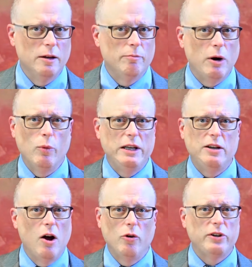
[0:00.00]
But we
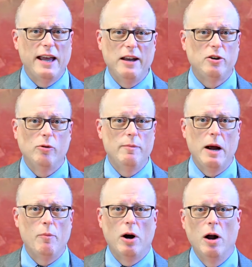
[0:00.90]
don't tend to
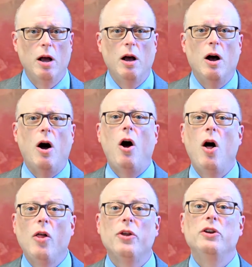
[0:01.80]
remember
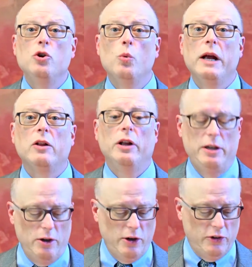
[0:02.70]
all the New
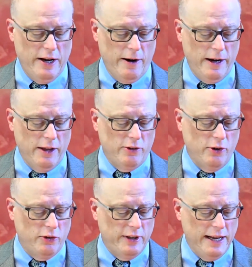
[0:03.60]
England Unitarians
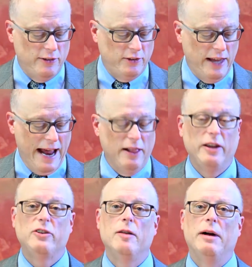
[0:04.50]
who stayed
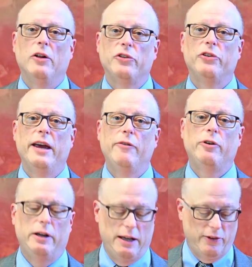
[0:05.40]
silent about
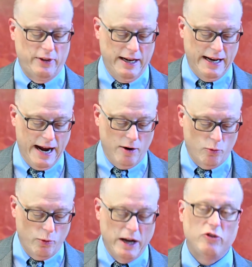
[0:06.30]
slavery as they
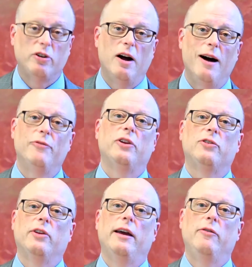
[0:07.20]
got rich off the
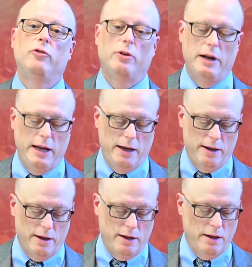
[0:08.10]
slave trade.
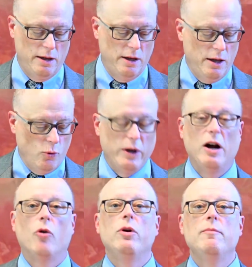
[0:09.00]
We
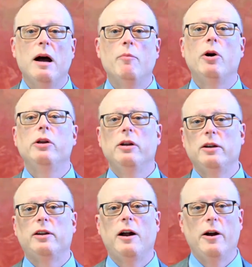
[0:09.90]
don't remember
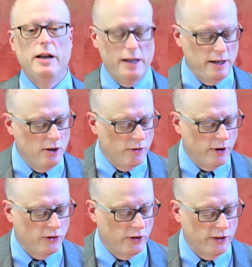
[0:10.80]
Unitarian and
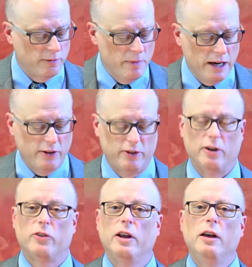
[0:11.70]
Universalist
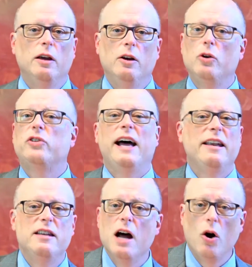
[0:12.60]
ministers who
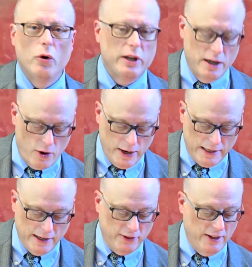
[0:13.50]
said no to going
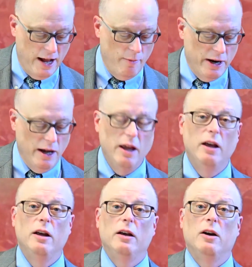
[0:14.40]
to Selma,
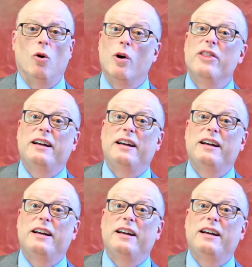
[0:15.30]
or the